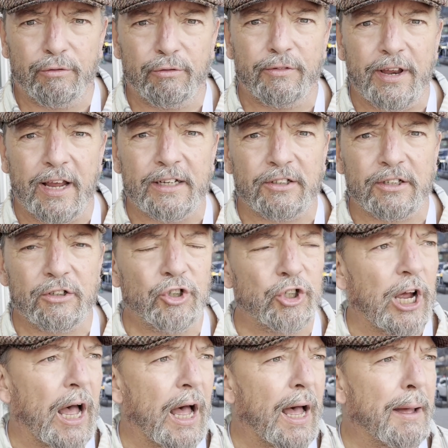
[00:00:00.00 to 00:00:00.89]
decent
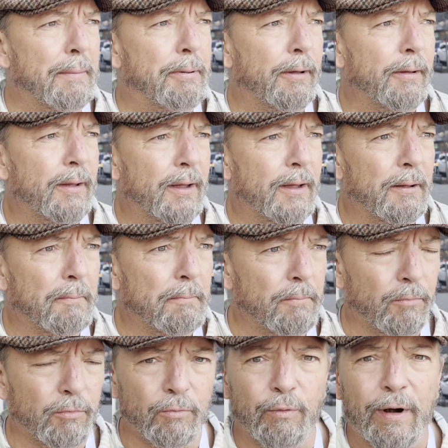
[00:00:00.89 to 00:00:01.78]
job, sure,
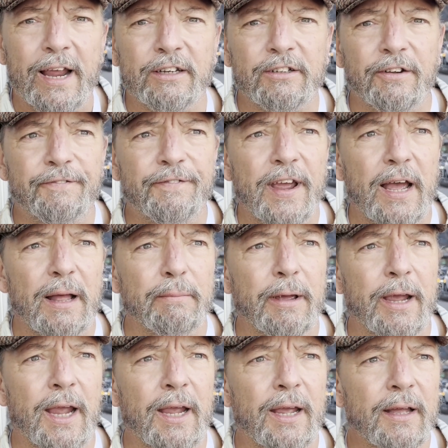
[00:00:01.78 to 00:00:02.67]
raise a
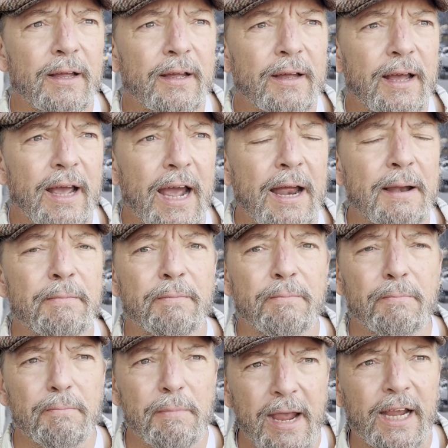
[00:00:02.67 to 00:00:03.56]
family,
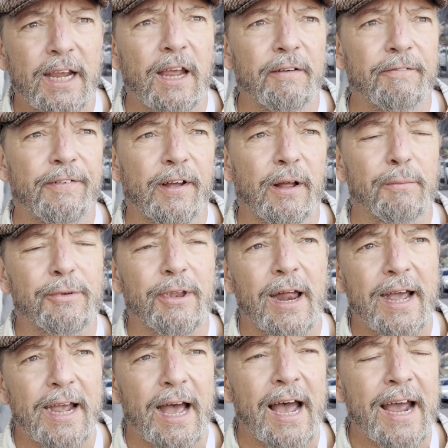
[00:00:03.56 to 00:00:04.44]
and making films.
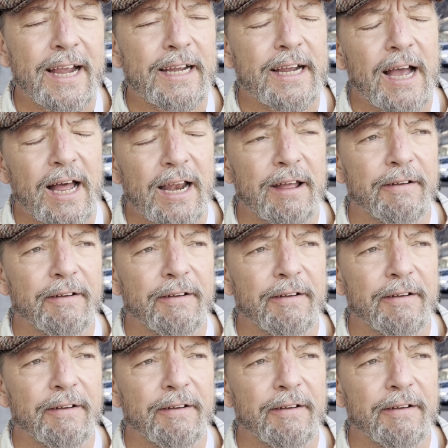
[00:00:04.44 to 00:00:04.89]
I kind